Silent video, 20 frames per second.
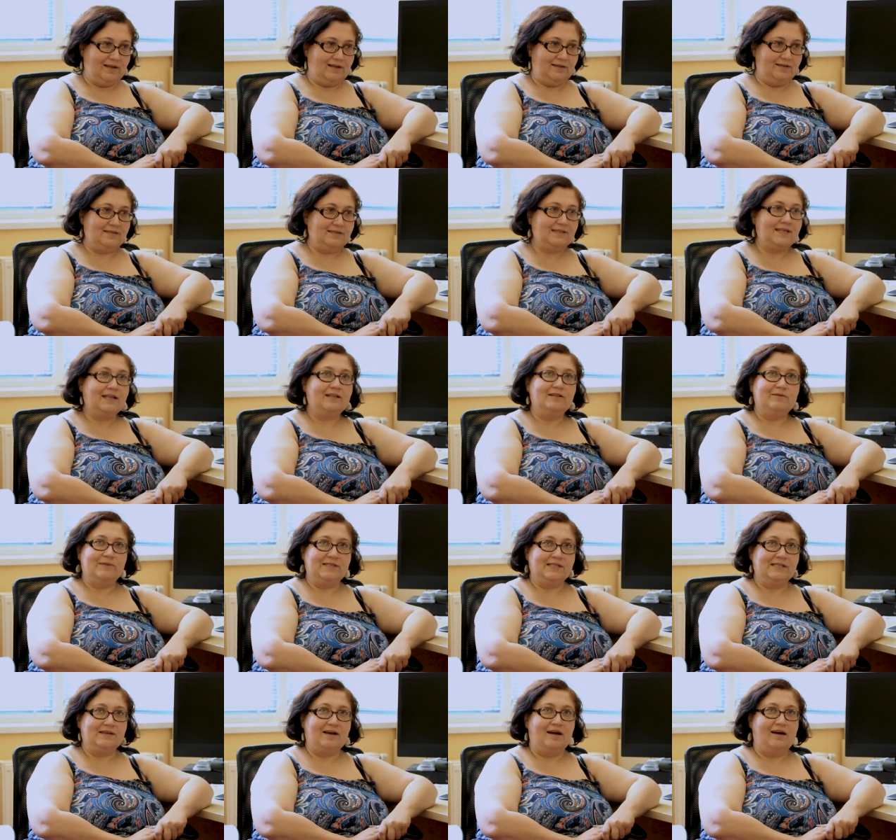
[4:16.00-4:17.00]
The
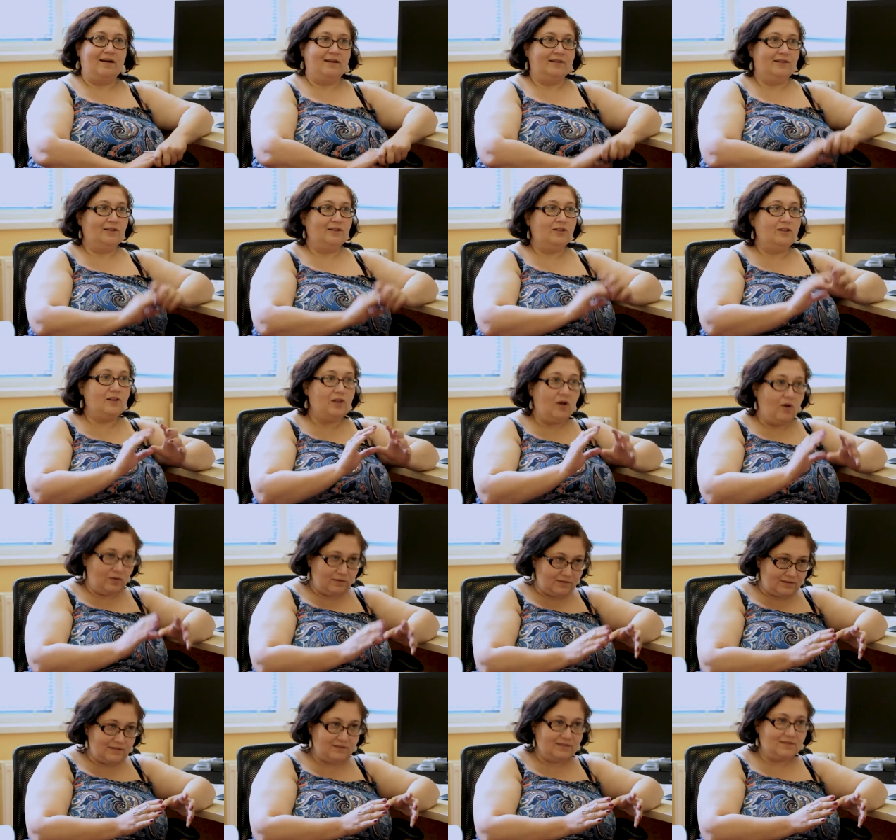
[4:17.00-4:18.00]
settlements are
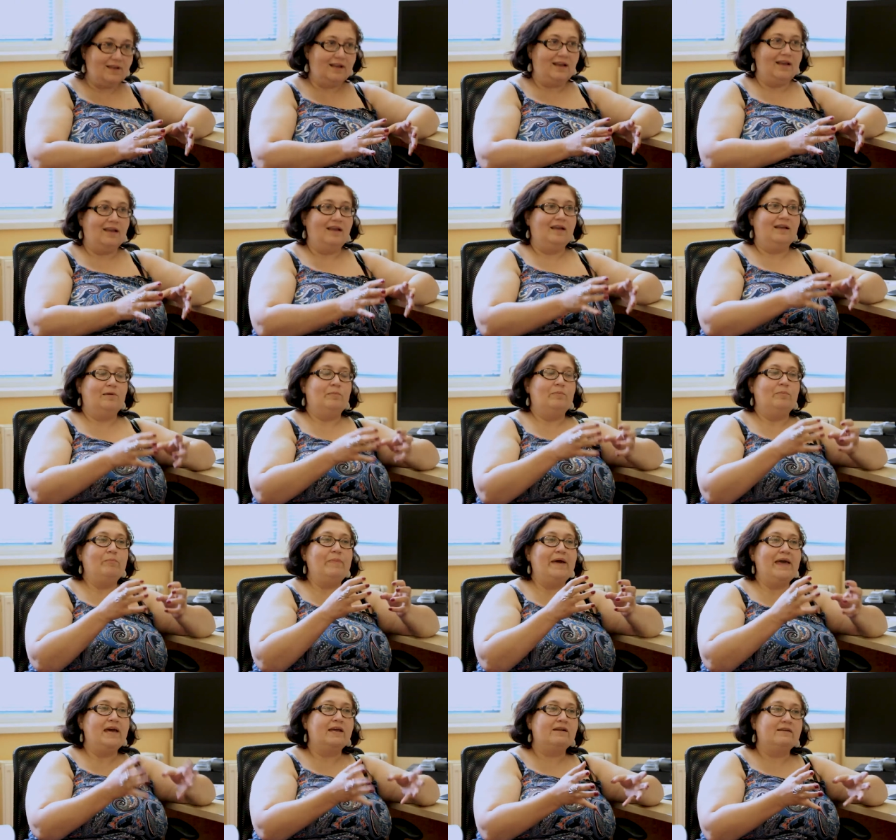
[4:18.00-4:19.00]
not
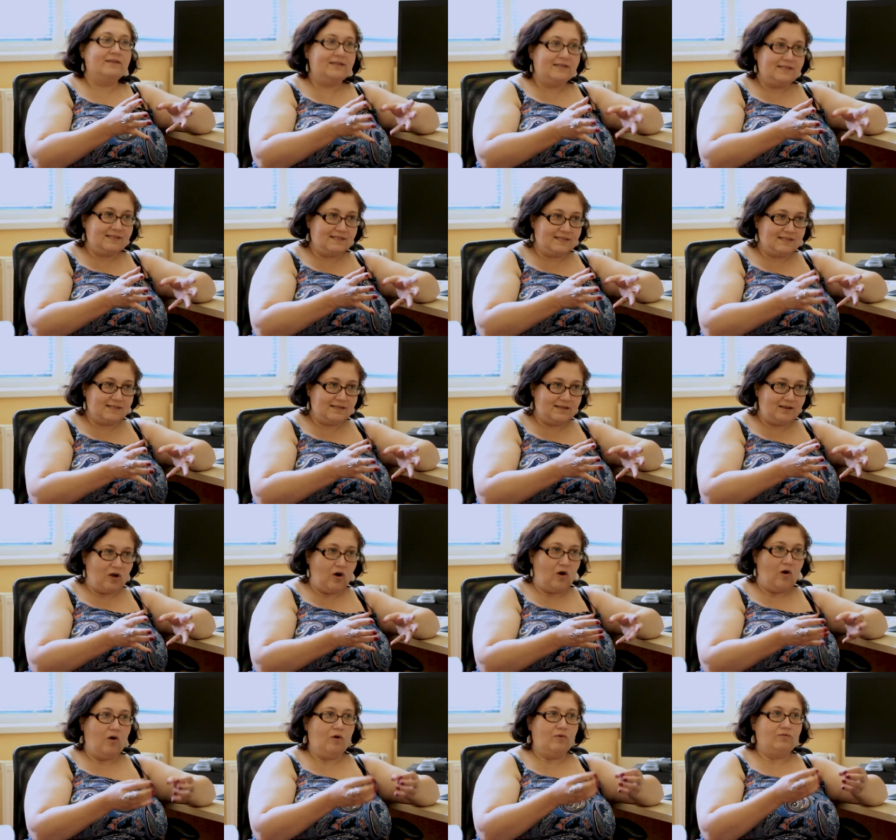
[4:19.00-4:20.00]
bearers
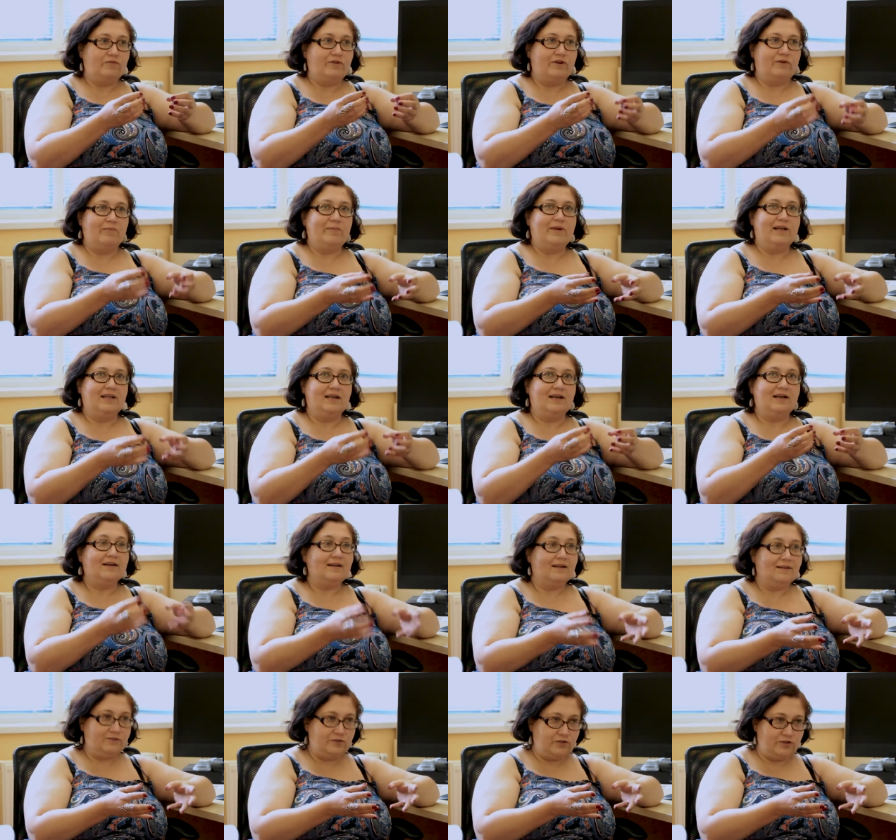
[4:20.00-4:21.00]
of Romanic
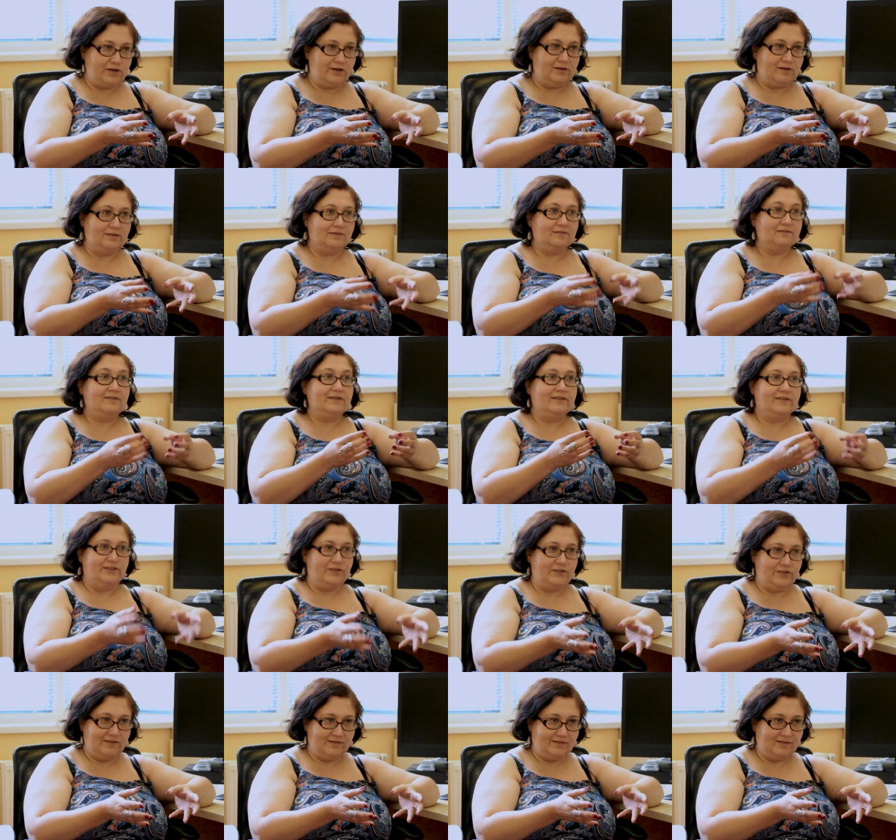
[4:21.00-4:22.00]
cultural
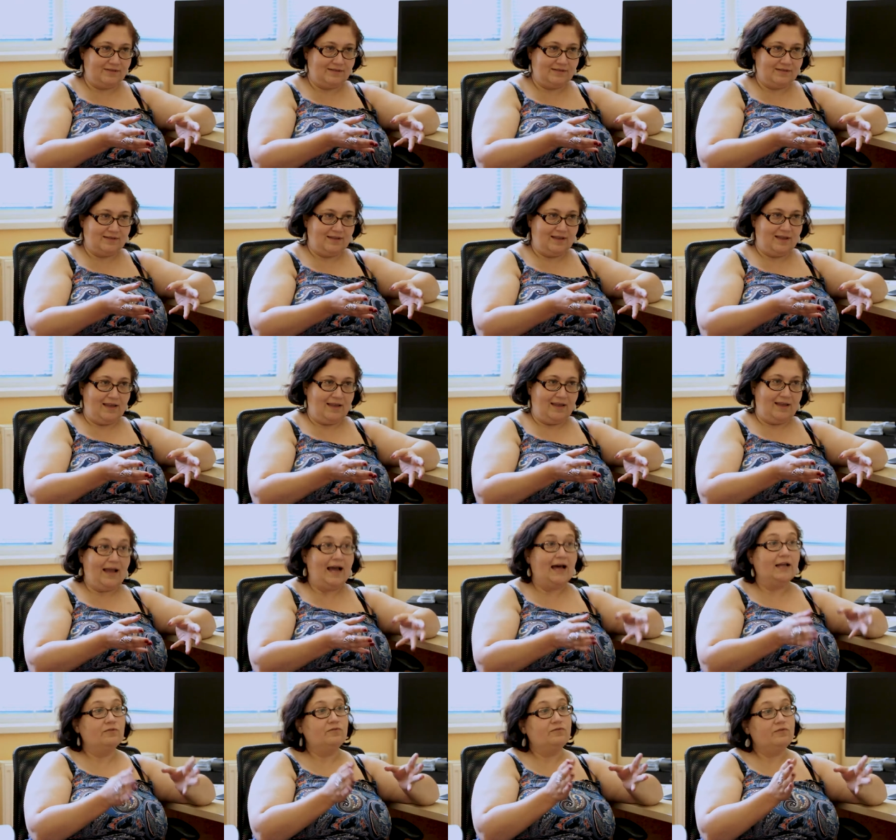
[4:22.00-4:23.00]
traditions,
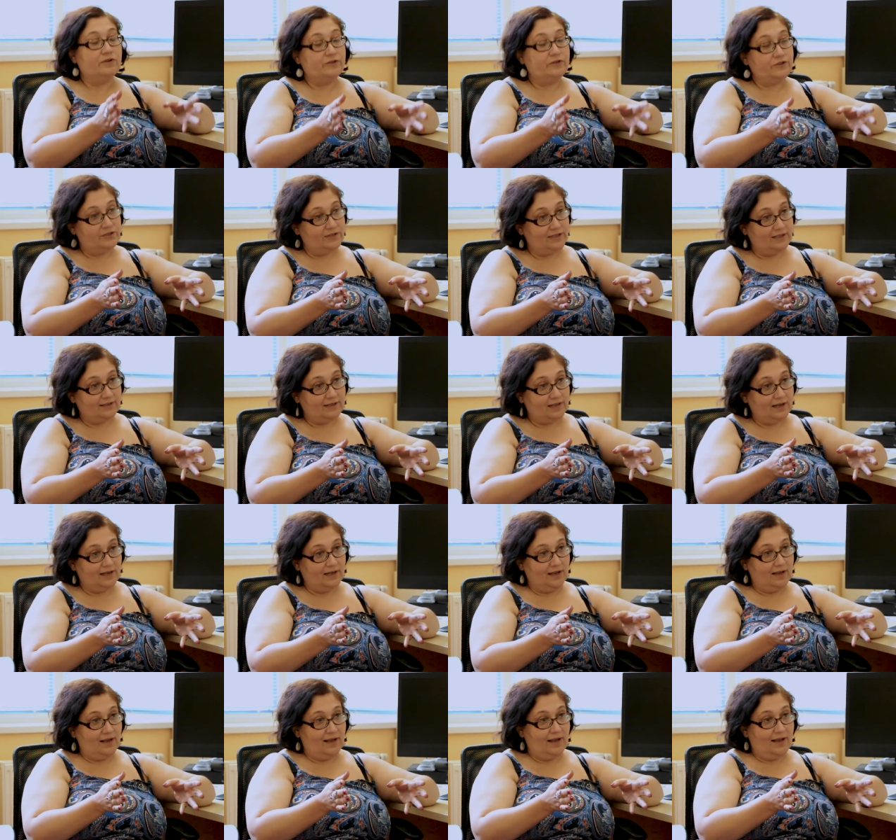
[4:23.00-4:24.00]
unfortunately,
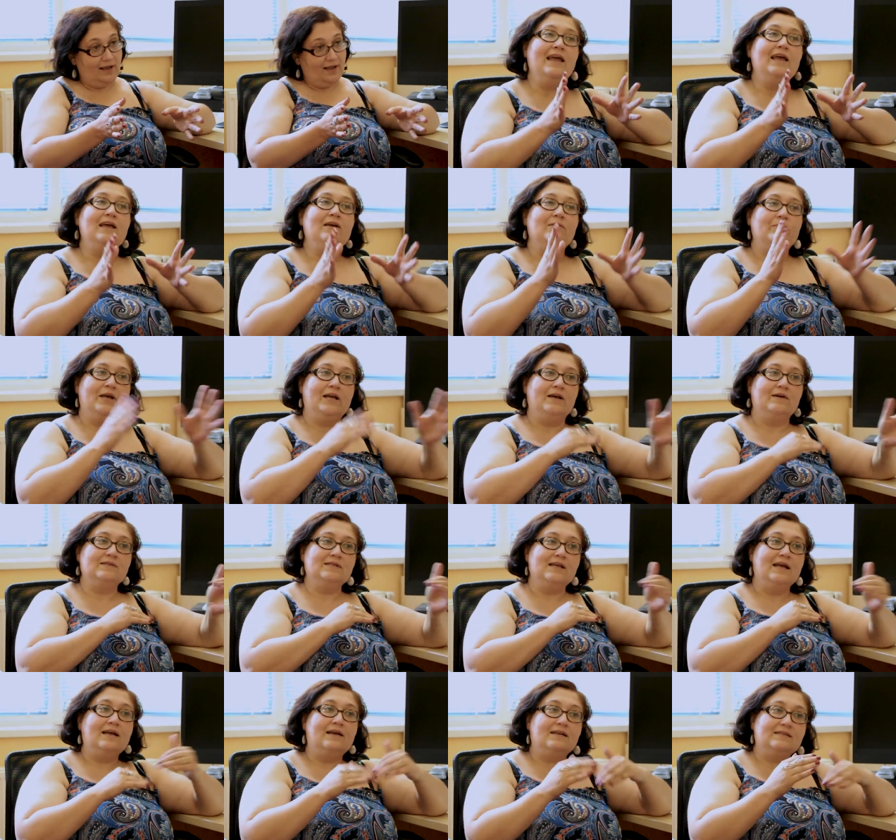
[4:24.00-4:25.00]

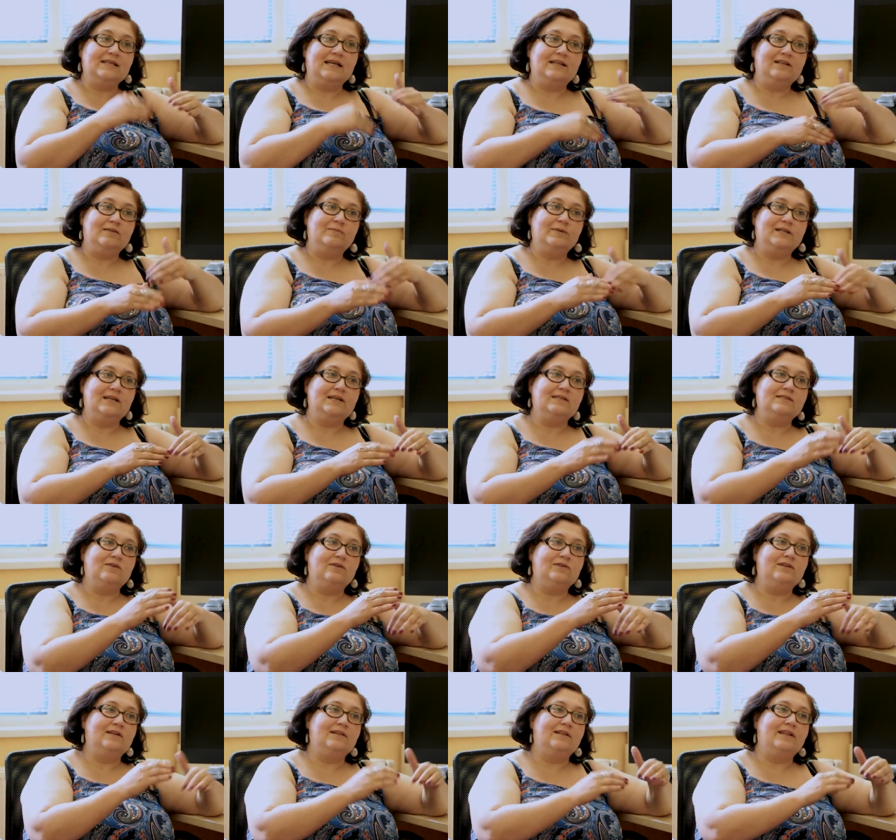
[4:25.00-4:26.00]
because settlement is
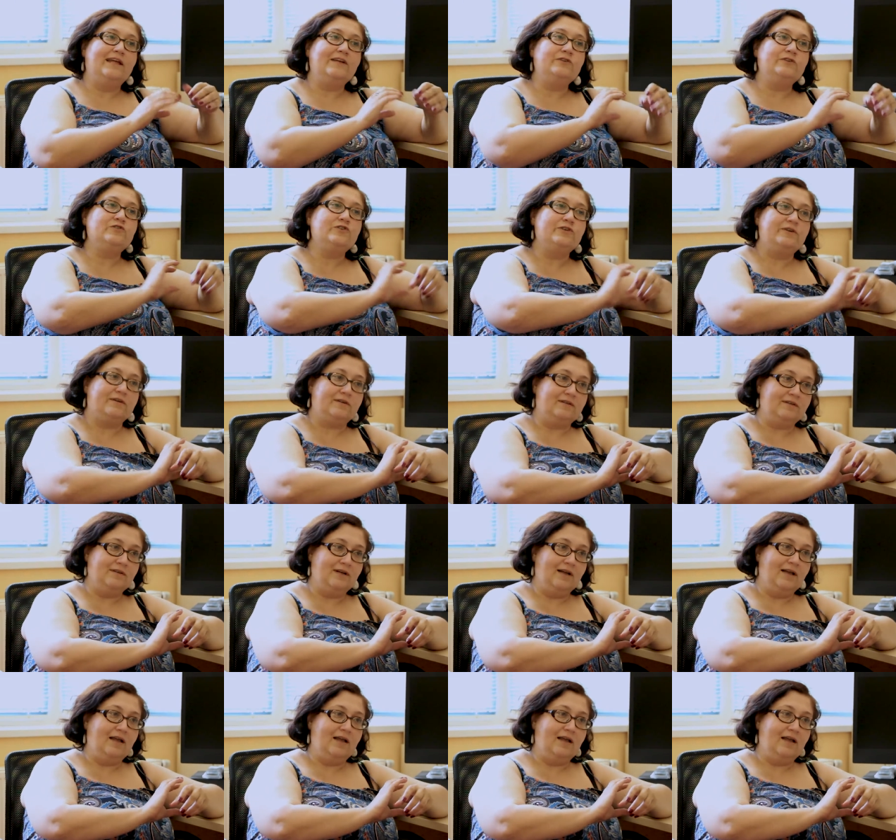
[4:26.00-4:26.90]
not a natural